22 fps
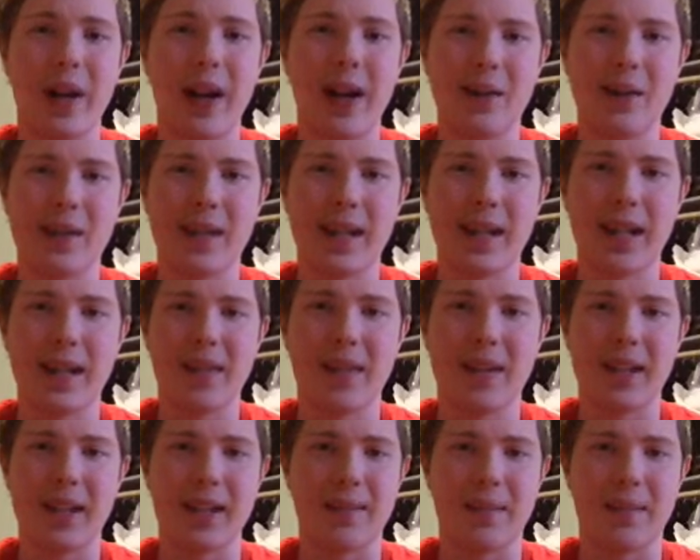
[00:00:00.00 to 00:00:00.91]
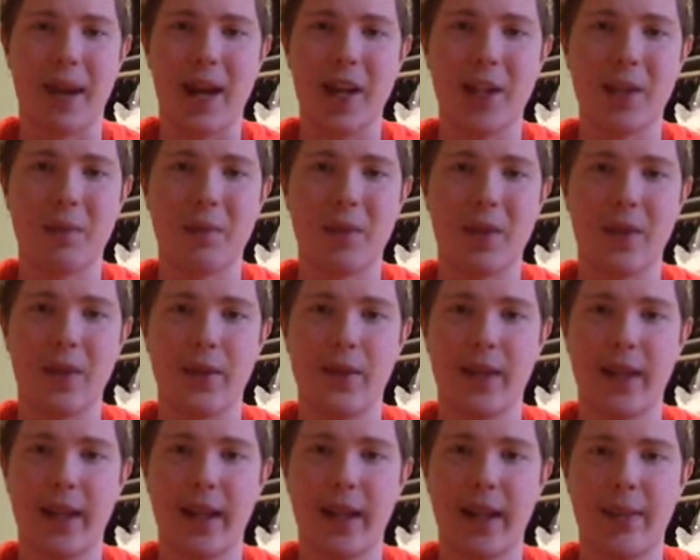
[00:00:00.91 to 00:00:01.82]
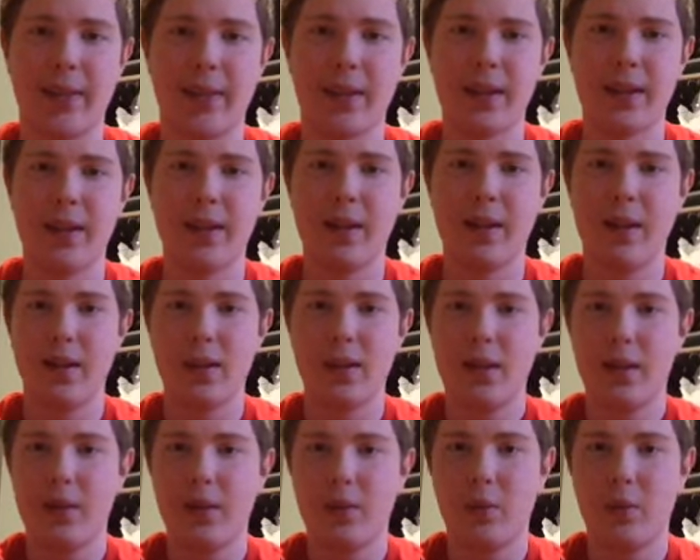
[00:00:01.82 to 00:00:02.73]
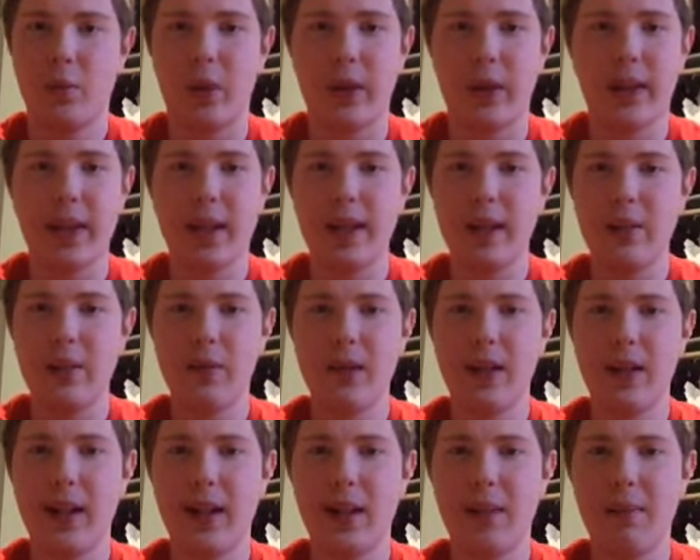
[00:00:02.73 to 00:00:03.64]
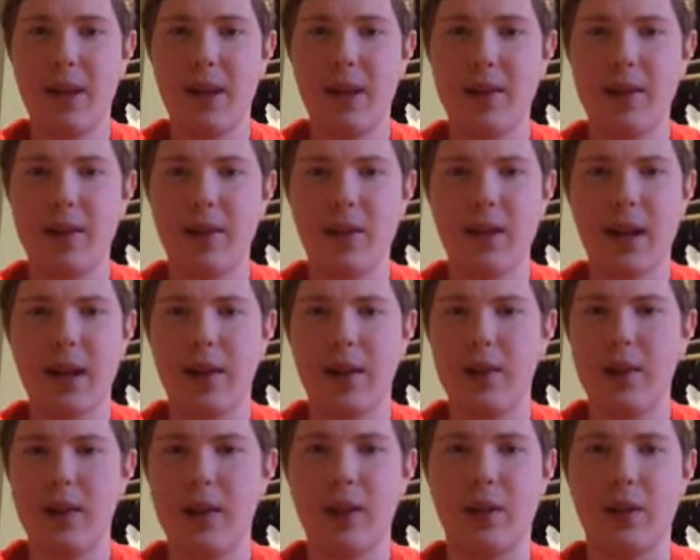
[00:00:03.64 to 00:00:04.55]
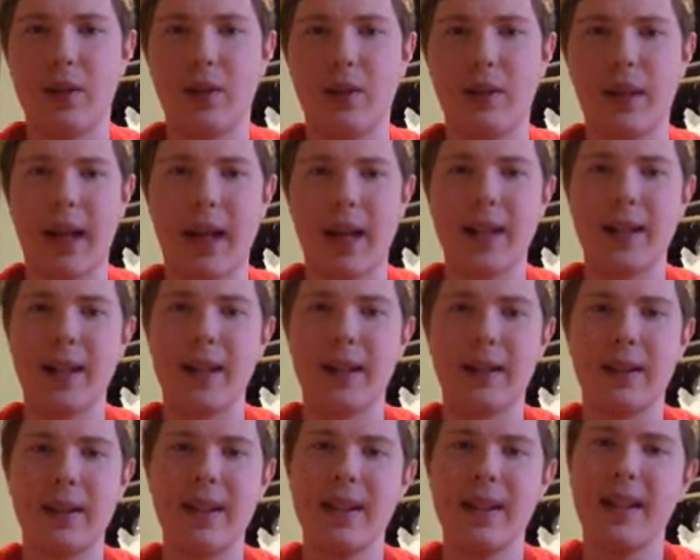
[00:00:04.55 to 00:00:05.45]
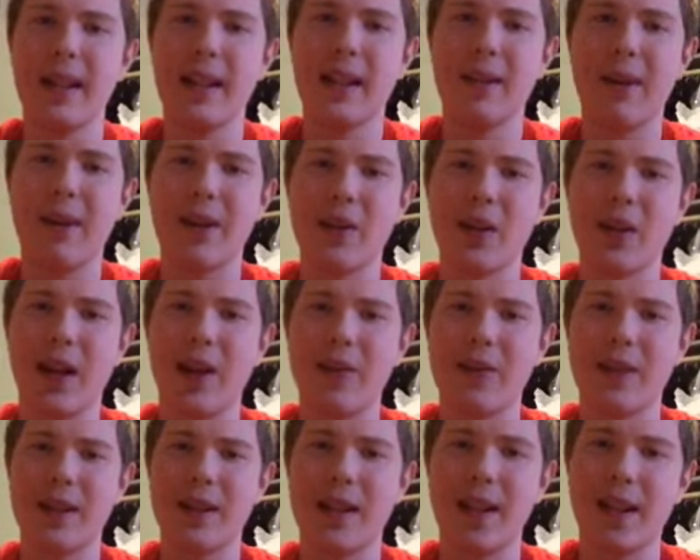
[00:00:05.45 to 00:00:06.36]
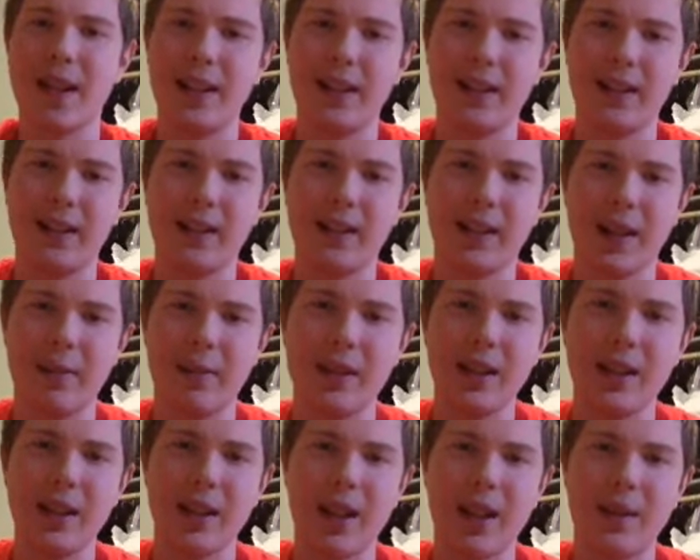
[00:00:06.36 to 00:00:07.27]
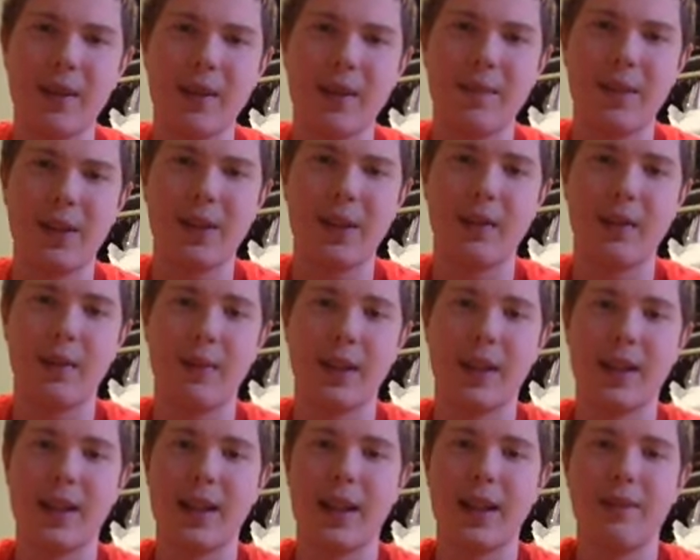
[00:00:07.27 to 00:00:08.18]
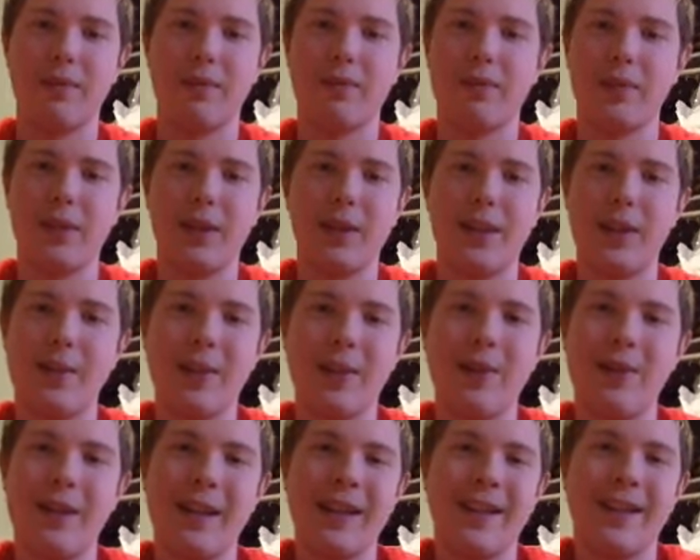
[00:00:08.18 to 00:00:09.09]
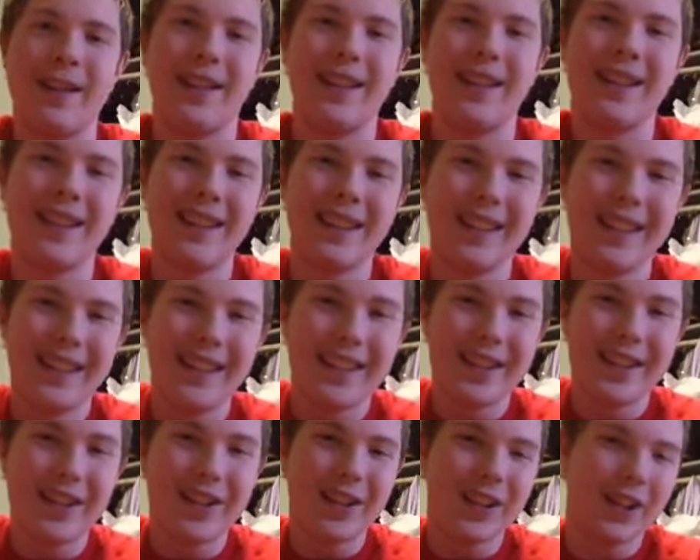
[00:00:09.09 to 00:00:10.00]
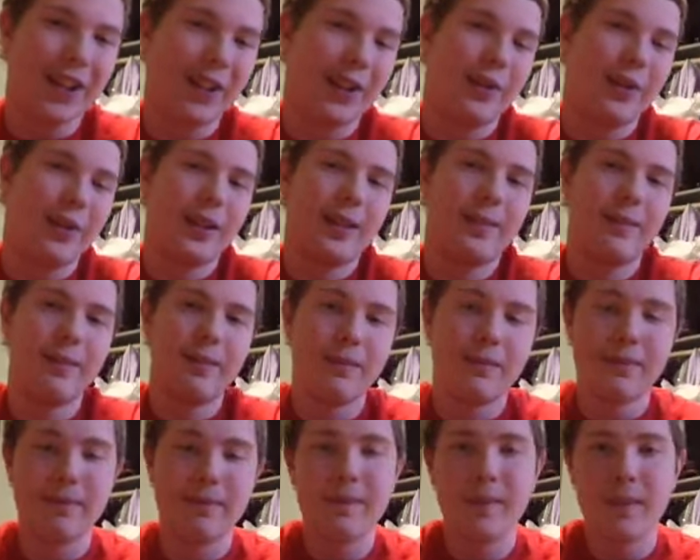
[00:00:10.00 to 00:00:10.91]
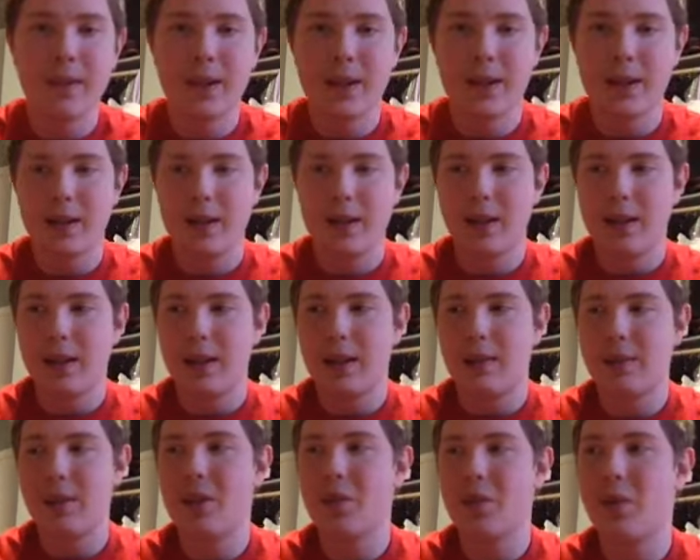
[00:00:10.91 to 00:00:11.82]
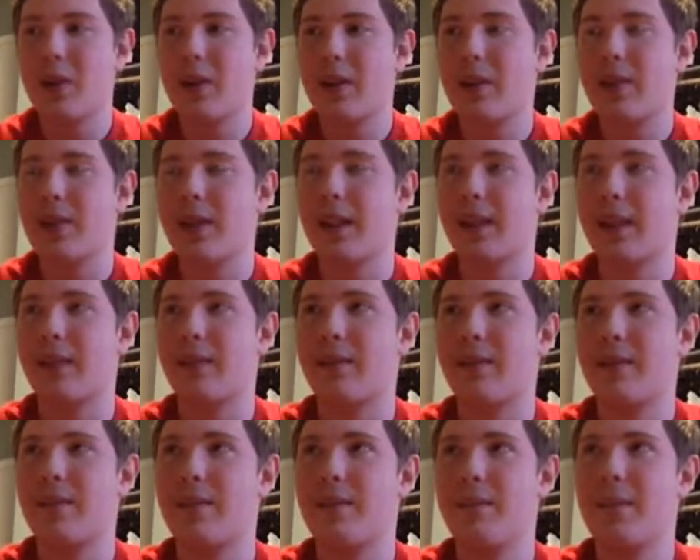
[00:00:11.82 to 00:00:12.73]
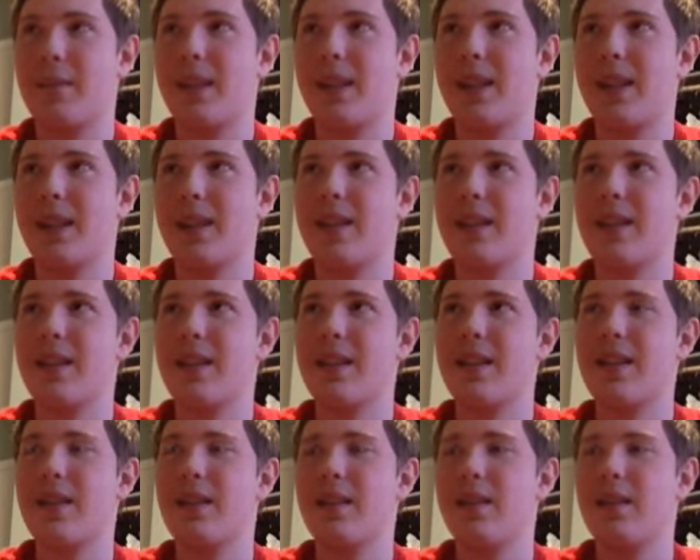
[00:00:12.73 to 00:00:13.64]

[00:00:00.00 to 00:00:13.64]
outside of the Smash Brothers games. Would they use Giga Bowser? I don't know. Has is Giga Bowser outside? Tell me in the comments below because I really don't know anything. So um, I'm just wondering because